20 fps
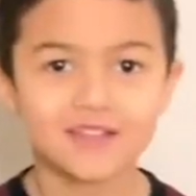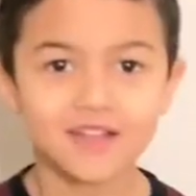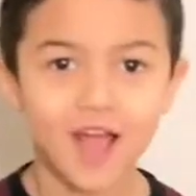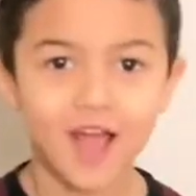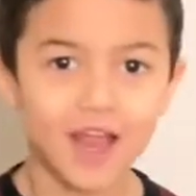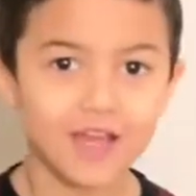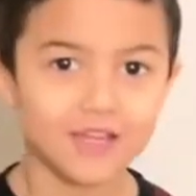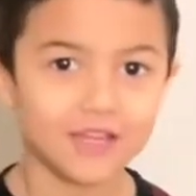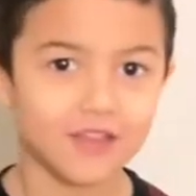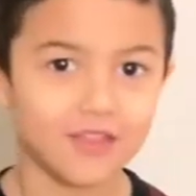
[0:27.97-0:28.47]

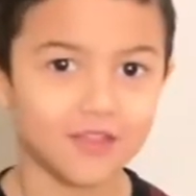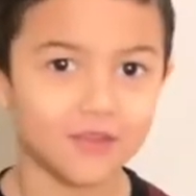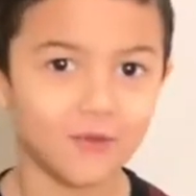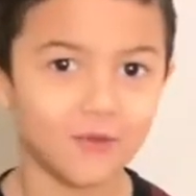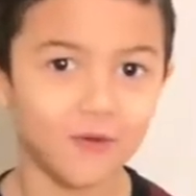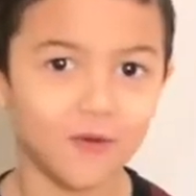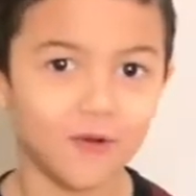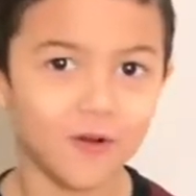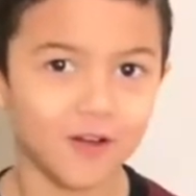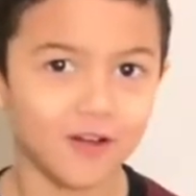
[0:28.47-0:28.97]

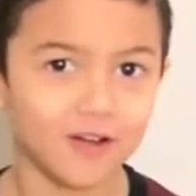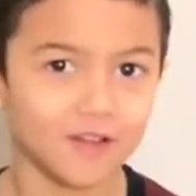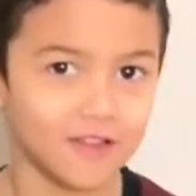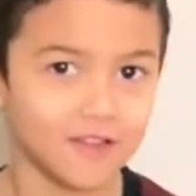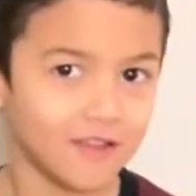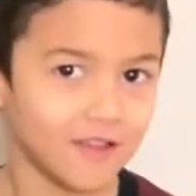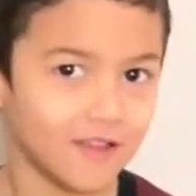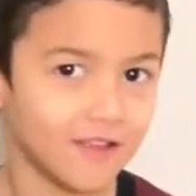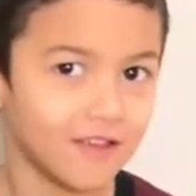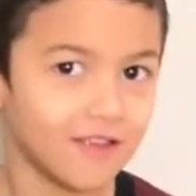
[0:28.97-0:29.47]
dinosaurs.
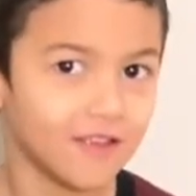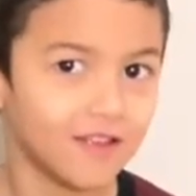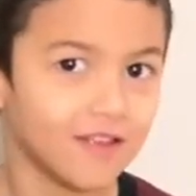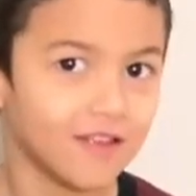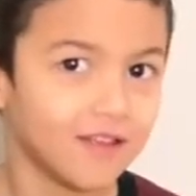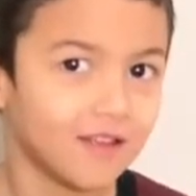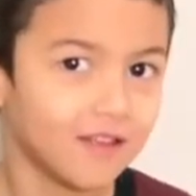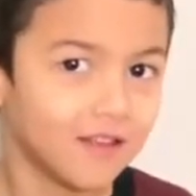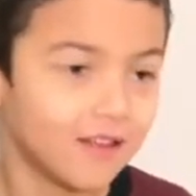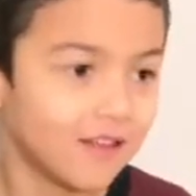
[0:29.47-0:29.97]
Oh
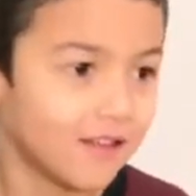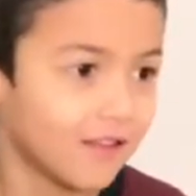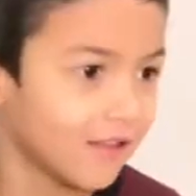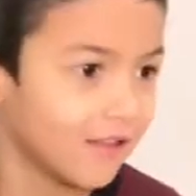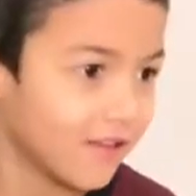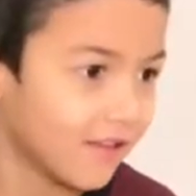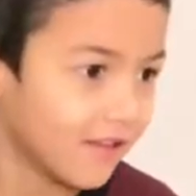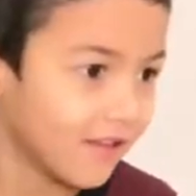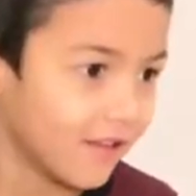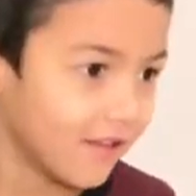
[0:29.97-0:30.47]
yeah, that's your
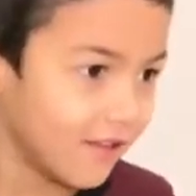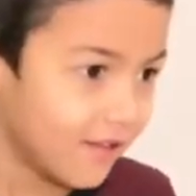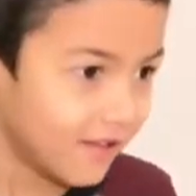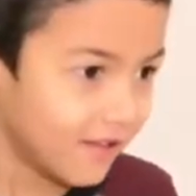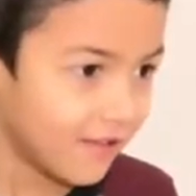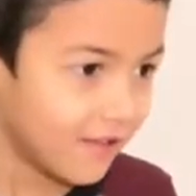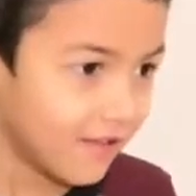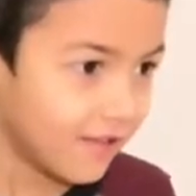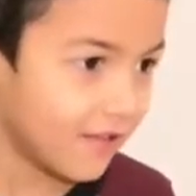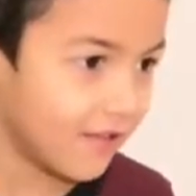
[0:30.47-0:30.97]
favorite dinosaur?